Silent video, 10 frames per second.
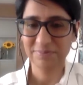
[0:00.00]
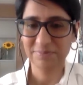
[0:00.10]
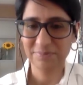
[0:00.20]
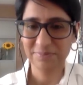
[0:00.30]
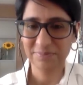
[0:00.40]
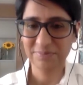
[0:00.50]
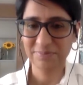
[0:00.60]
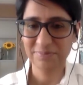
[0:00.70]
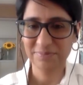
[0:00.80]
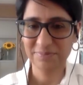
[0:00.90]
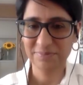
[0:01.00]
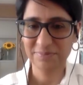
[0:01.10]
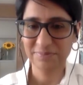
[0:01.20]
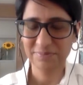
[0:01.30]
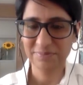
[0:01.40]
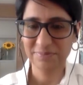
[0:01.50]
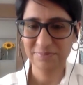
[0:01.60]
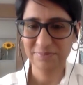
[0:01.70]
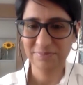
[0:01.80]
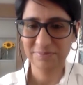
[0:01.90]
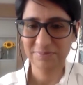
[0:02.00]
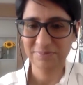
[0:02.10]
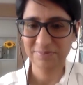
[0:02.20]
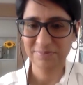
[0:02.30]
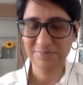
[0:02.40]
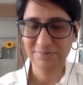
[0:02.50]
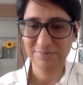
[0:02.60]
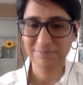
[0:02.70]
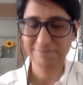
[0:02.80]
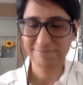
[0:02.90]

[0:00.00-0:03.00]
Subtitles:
No words are spoken by the person on screen.